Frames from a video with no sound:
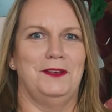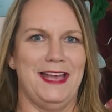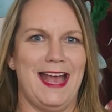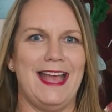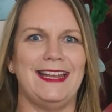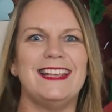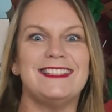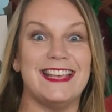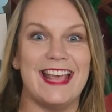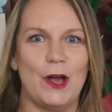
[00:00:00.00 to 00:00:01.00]
Okay, let's
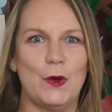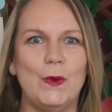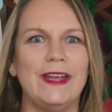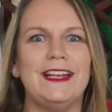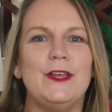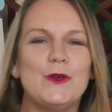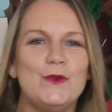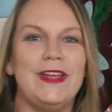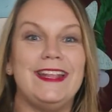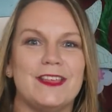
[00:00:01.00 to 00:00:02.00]
see how quickly you
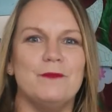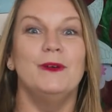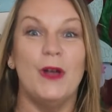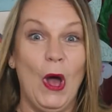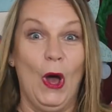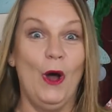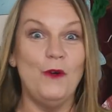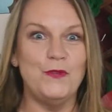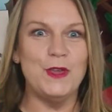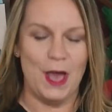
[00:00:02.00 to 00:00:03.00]
can read them.
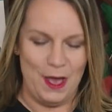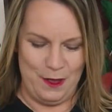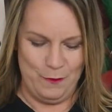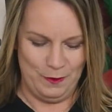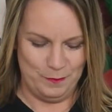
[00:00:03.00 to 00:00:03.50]
Off you go.